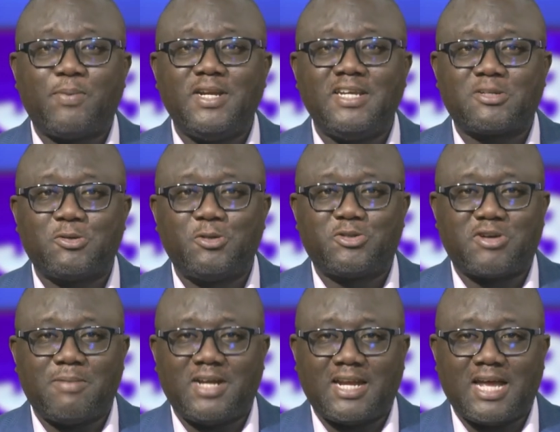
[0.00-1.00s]
political
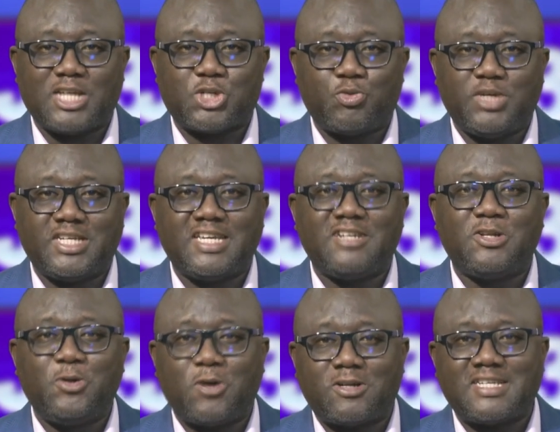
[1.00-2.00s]
drama last week in
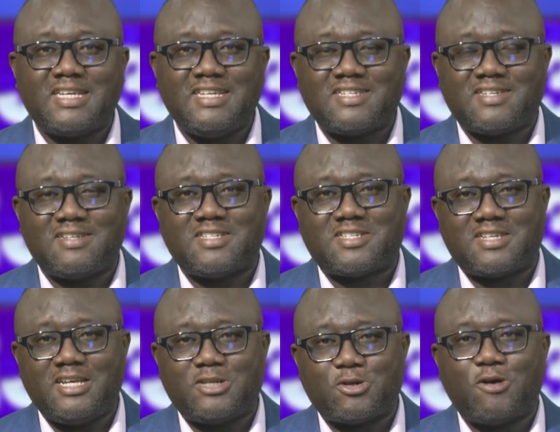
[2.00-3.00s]
the northeastern
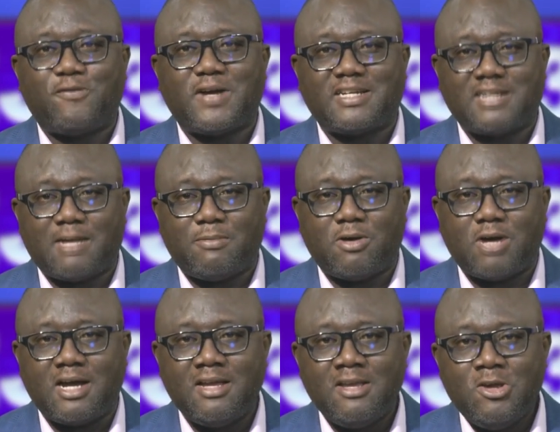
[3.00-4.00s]
state of
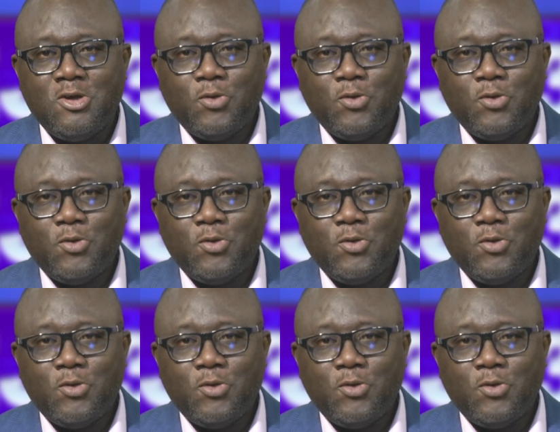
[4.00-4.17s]
Adamawa,